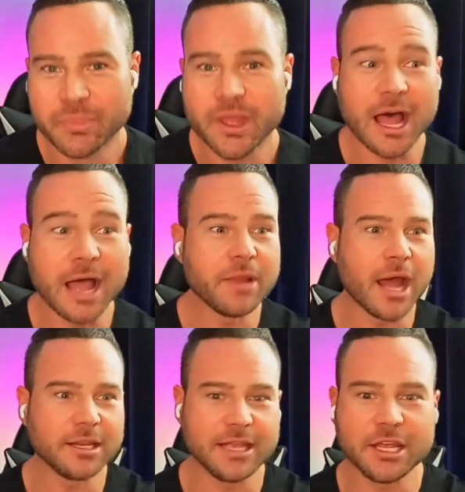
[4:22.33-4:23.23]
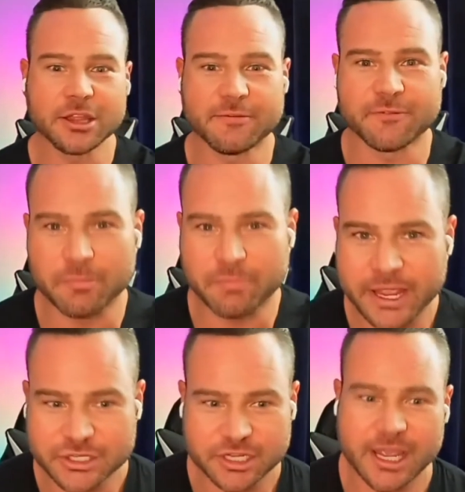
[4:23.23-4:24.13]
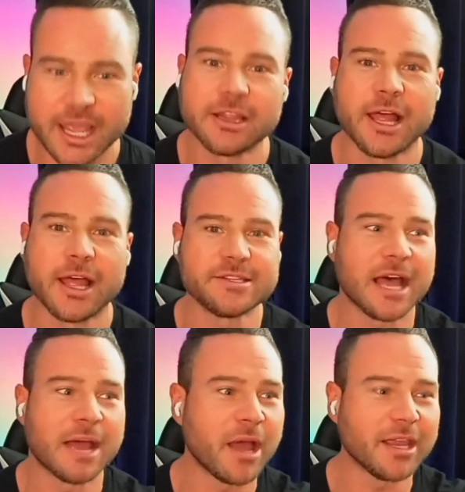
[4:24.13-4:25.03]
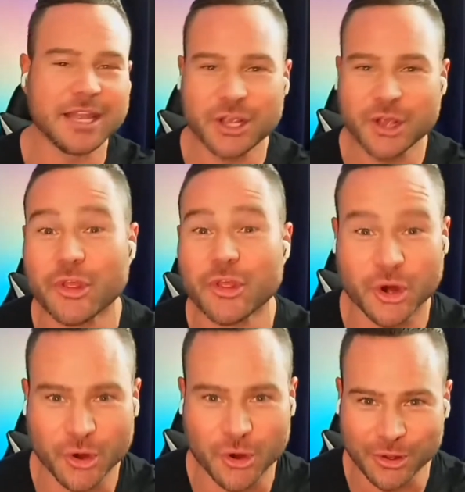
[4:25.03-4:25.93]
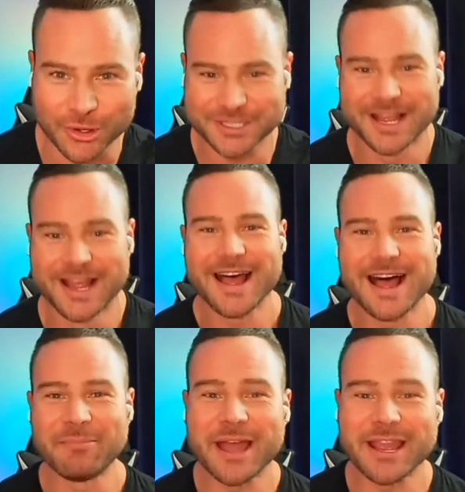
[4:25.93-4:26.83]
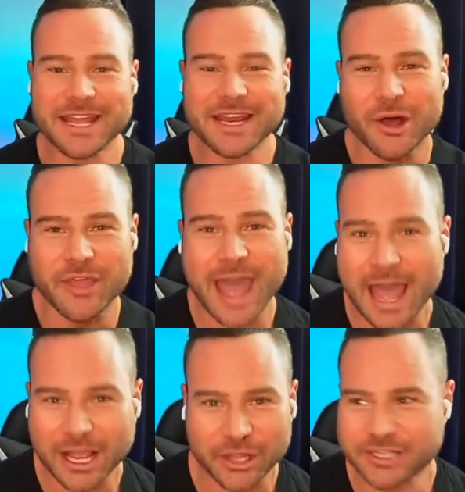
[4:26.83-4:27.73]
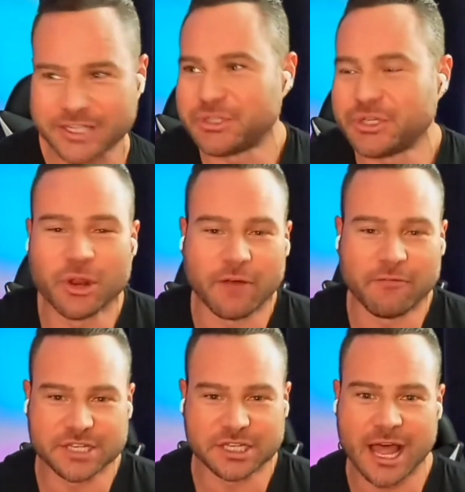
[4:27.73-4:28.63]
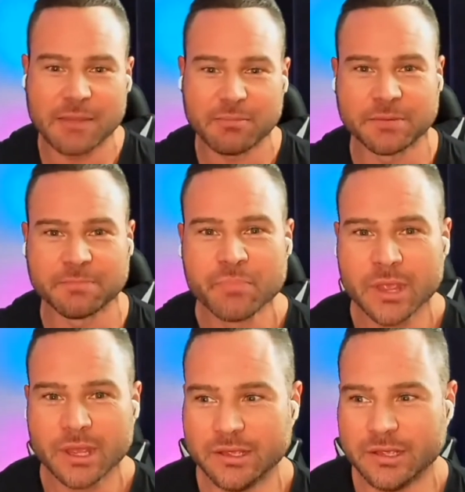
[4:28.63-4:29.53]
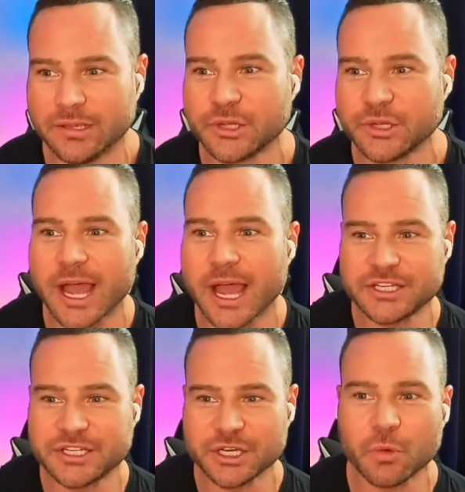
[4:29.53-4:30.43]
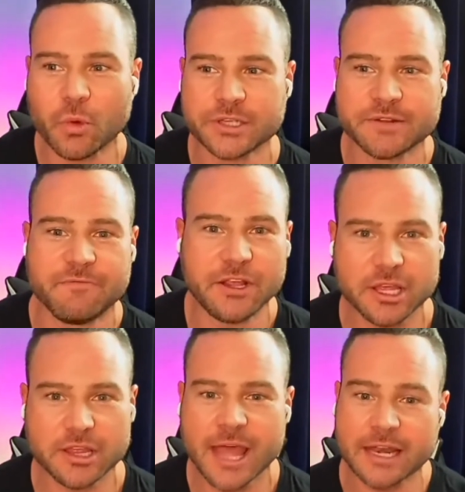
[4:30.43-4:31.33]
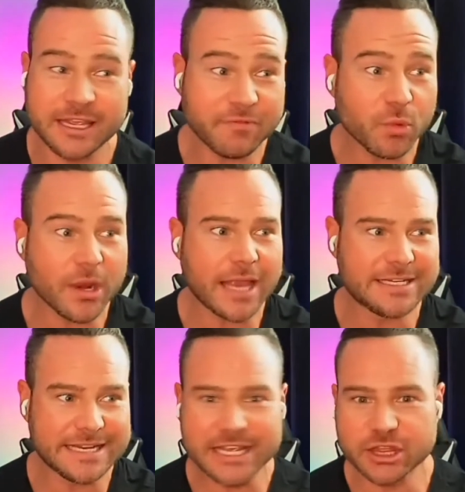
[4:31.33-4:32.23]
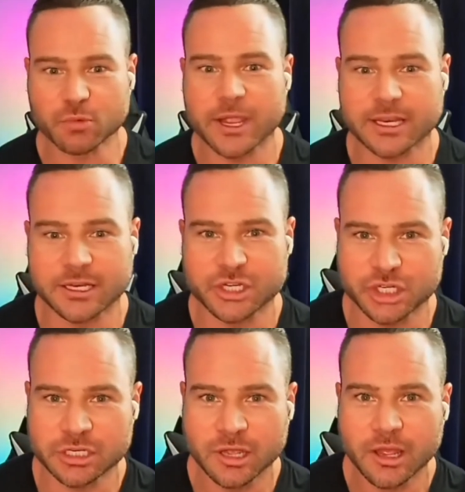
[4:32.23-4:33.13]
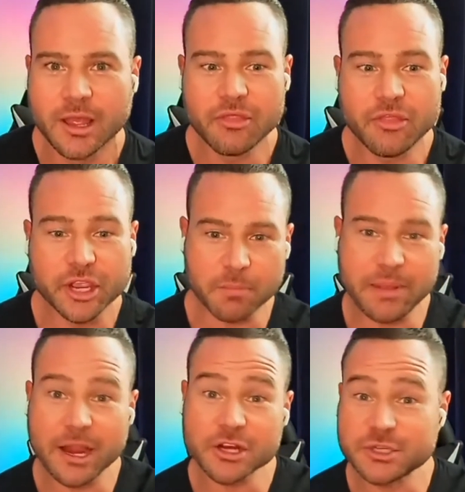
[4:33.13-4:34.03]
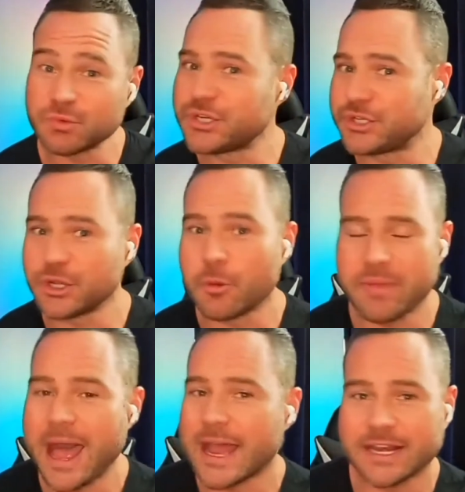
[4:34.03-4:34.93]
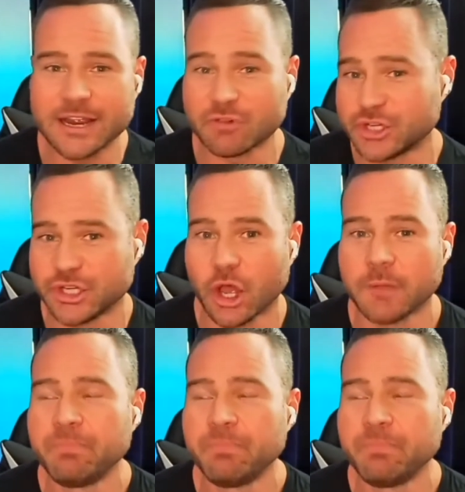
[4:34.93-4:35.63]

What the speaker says: I'm not getting the front page of the headlines. I'm not getting all the girls. I'm not getting all the accolades. I'm still an offensive lineman. So I still wasn't feeling that. And even when I did get the recognition, the comparison was so bad I never saw it.